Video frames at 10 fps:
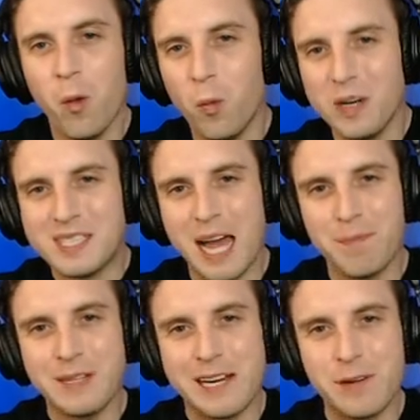What's
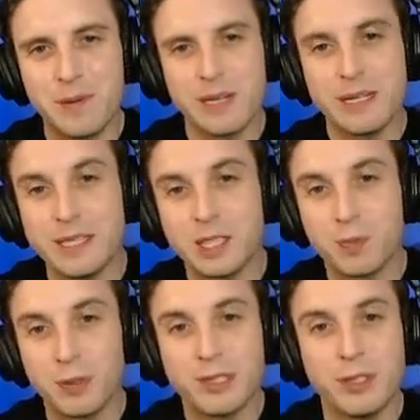happening, everybody? It's
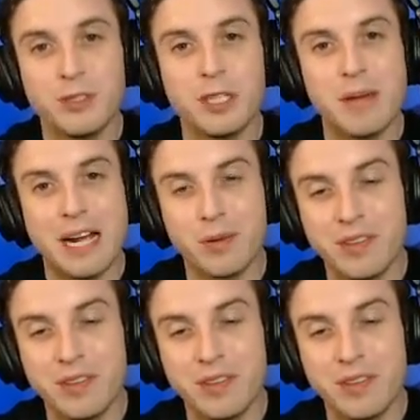Spruce Goose here, back